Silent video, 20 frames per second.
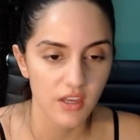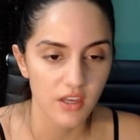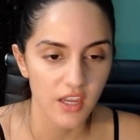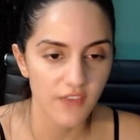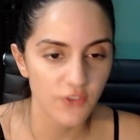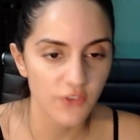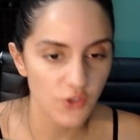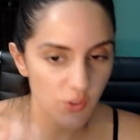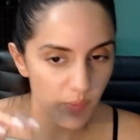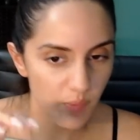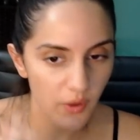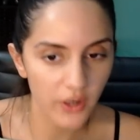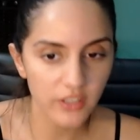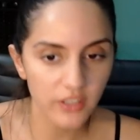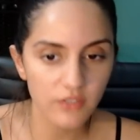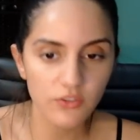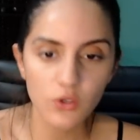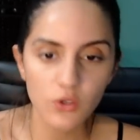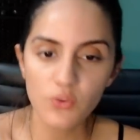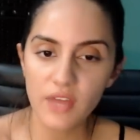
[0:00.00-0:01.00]
If there's a part
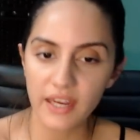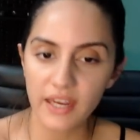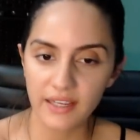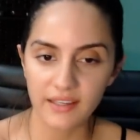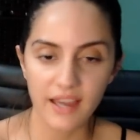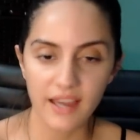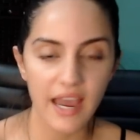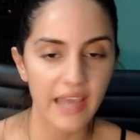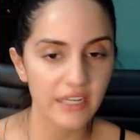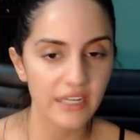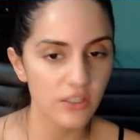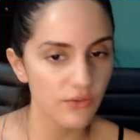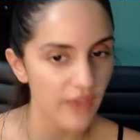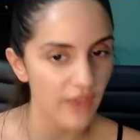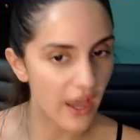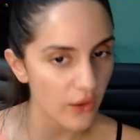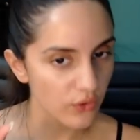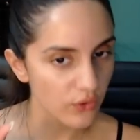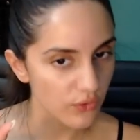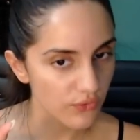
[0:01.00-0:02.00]
of you that kind of
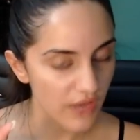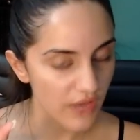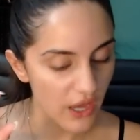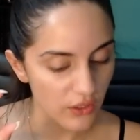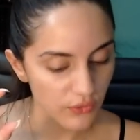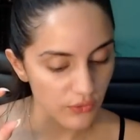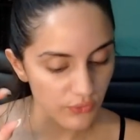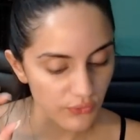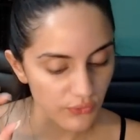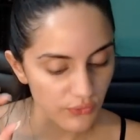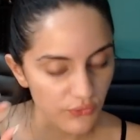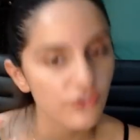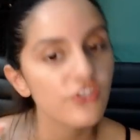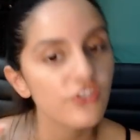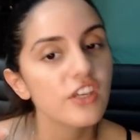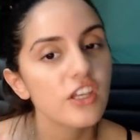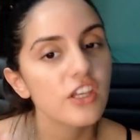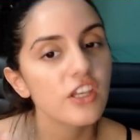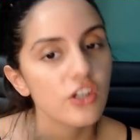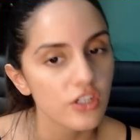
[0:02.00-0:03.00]
out of
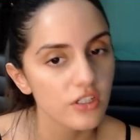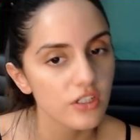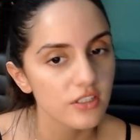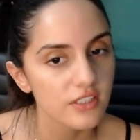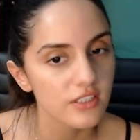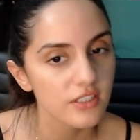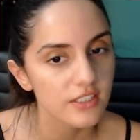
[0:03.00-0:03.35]
fear,